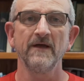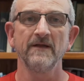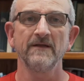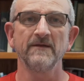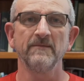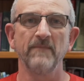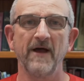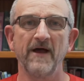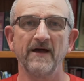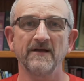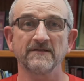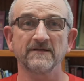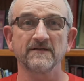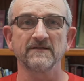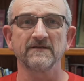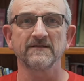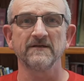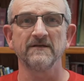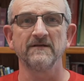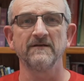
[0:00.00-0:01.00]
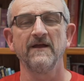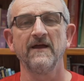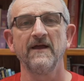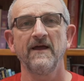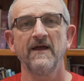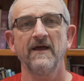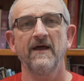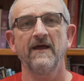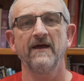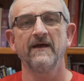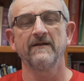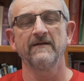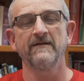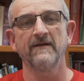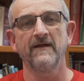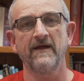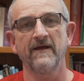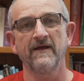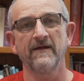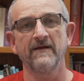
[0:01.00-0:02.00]
Damascus and
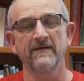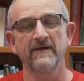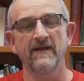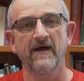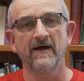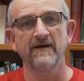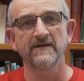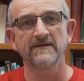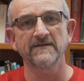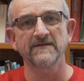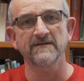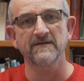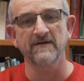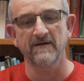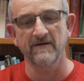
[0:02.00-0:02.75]
Ananias